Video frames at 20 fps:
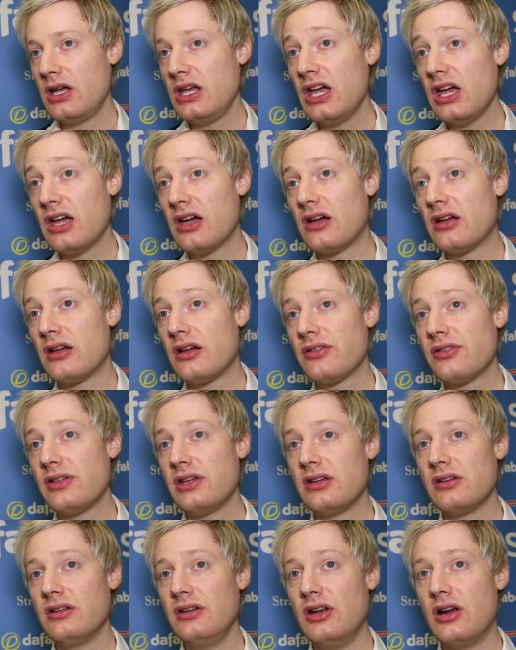Yeah, I
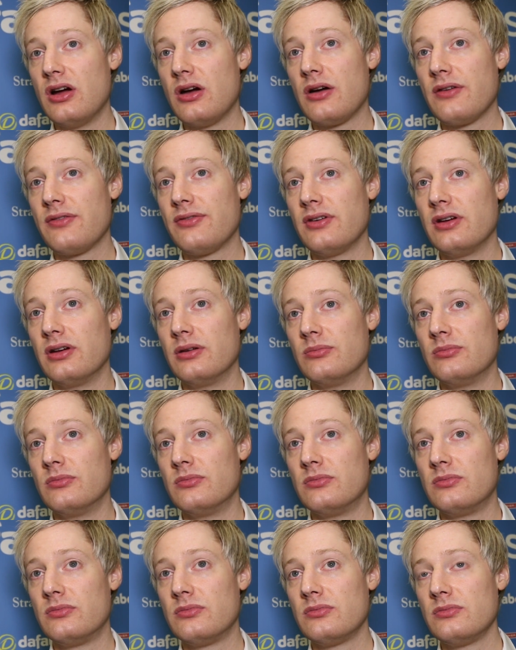think,
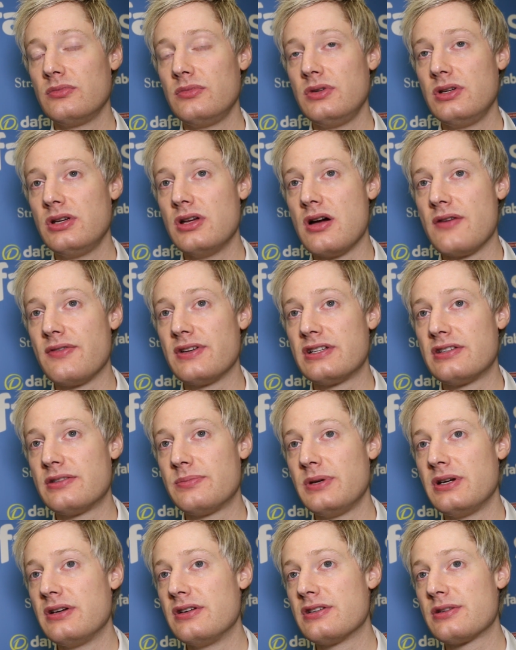I've
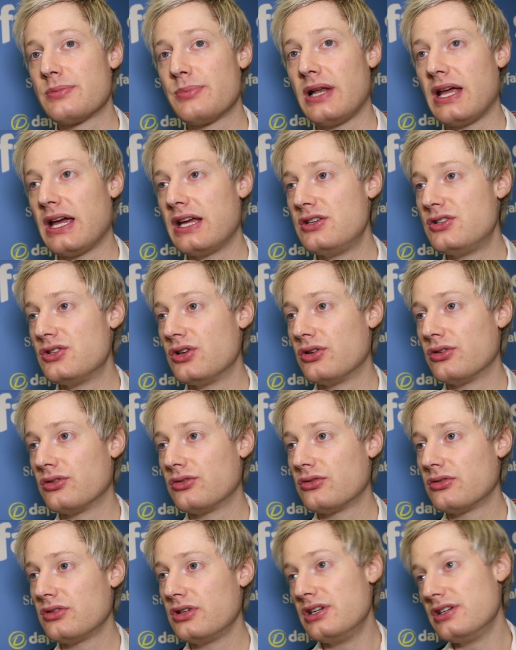experienced playing
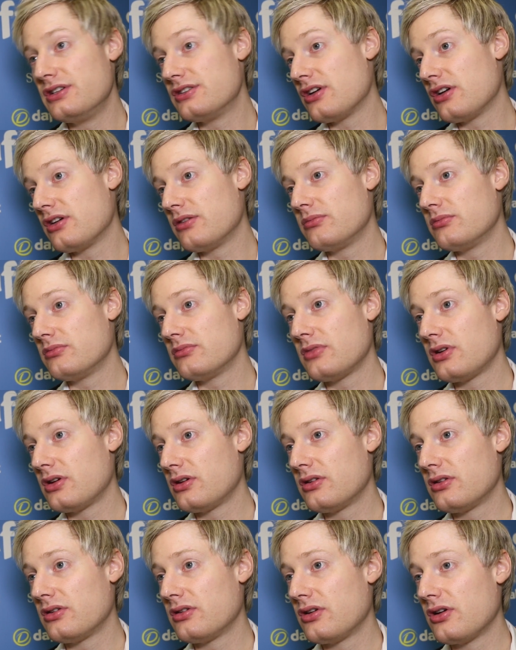John in his
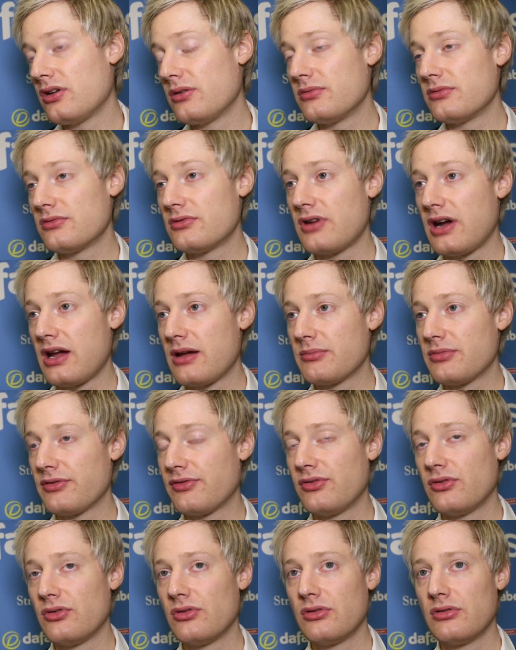home ground
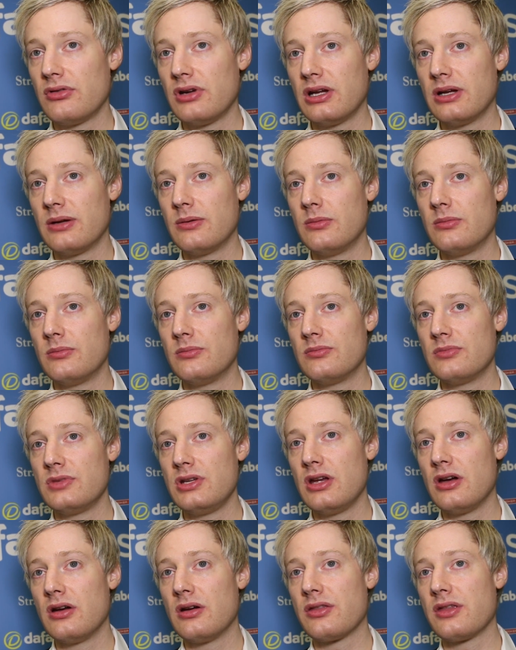before.
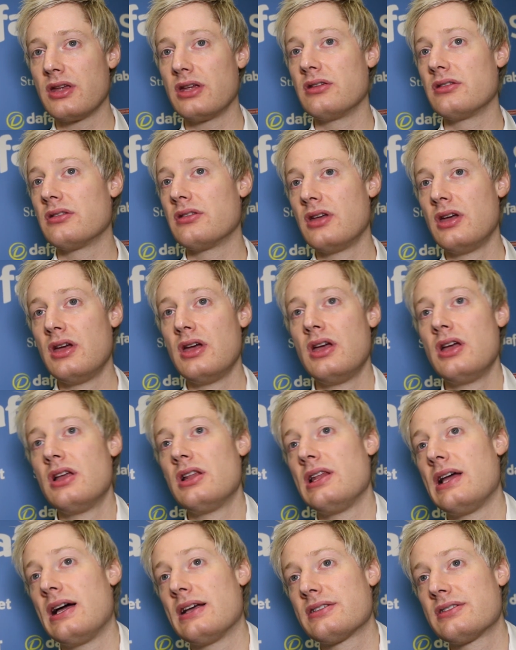I think
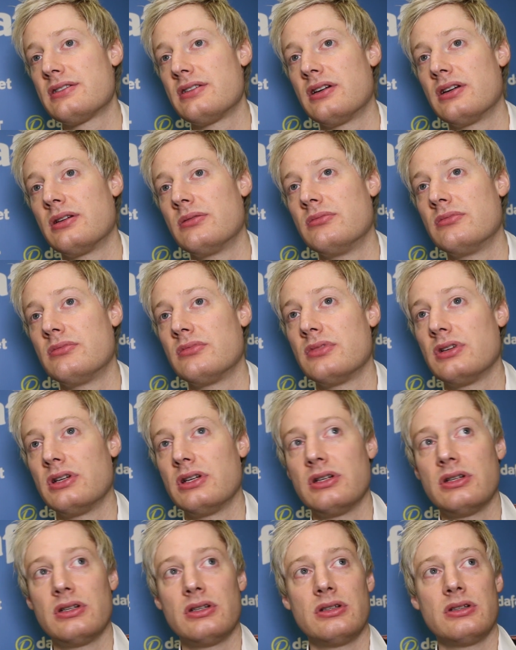last time,
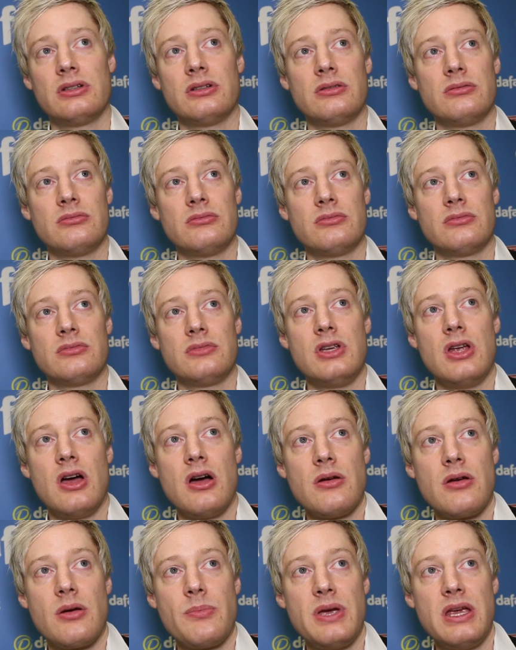
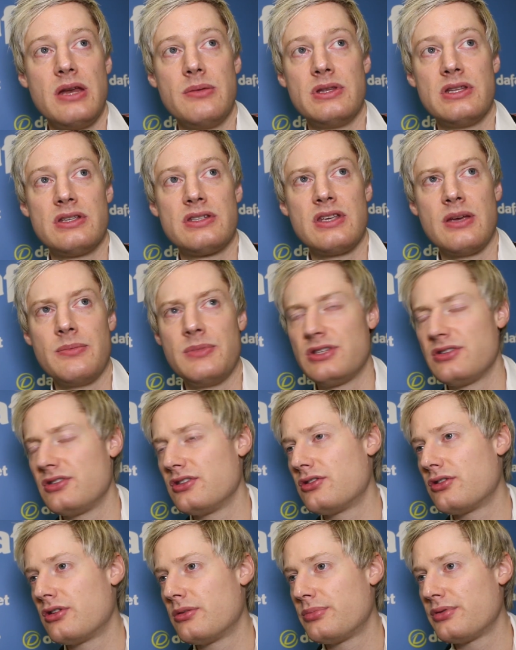I beat him in the semis of
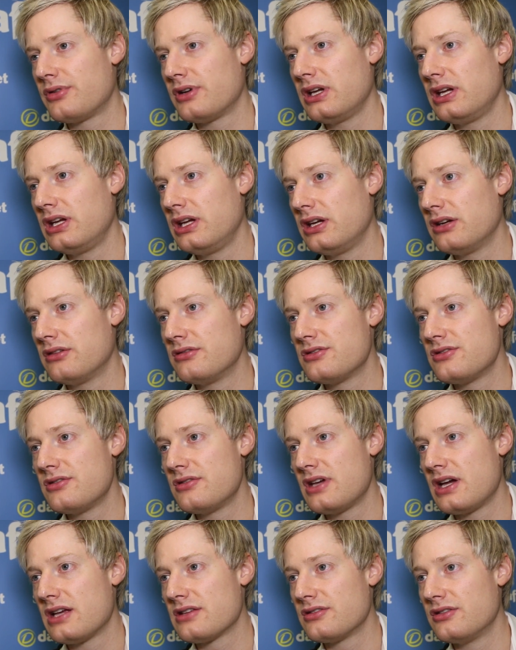the Grand Prix here in
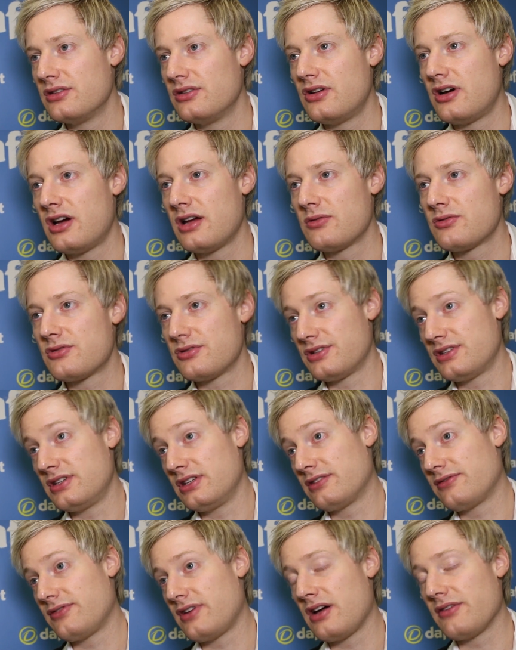2009, which was
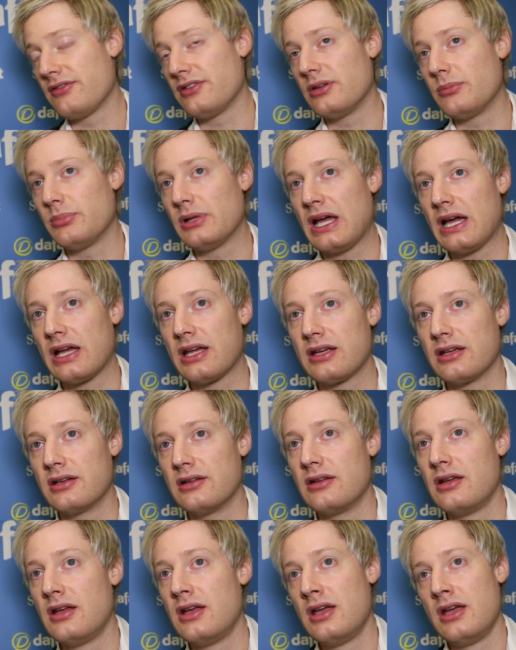6-5 on the black,
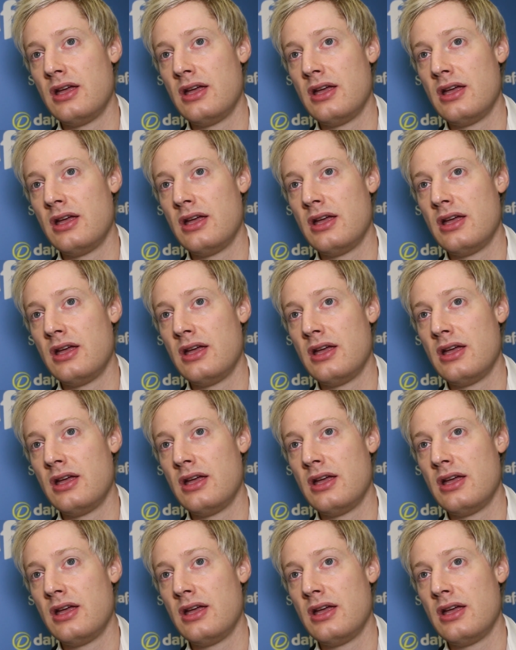and